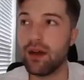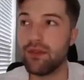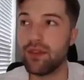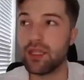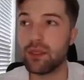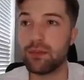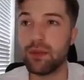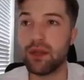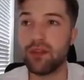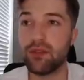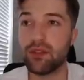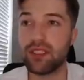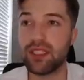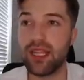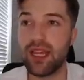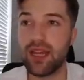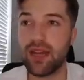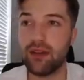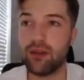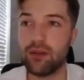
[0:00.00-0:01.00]
This pick for
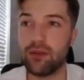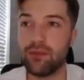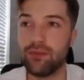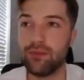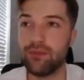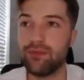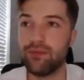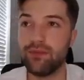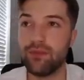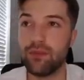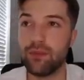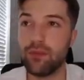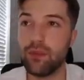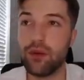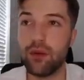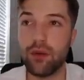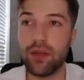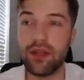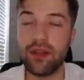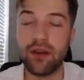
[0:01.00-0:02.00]
Seattle, we
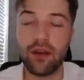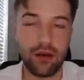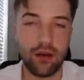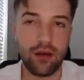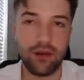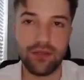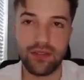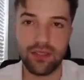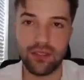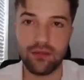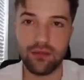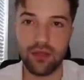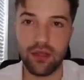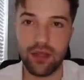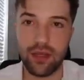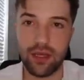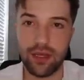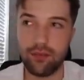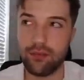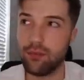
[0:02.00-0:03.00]
already got offensive
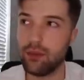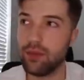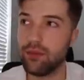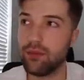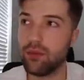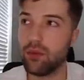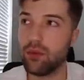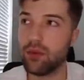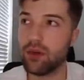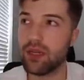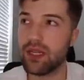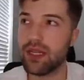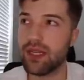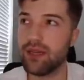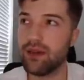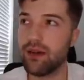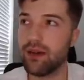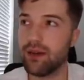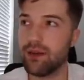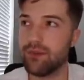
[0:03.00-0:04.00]
line. We've already
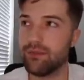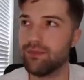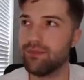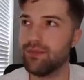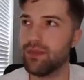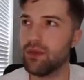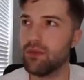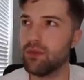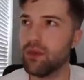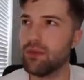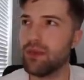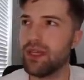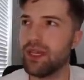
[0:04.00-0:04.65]
gotten, what did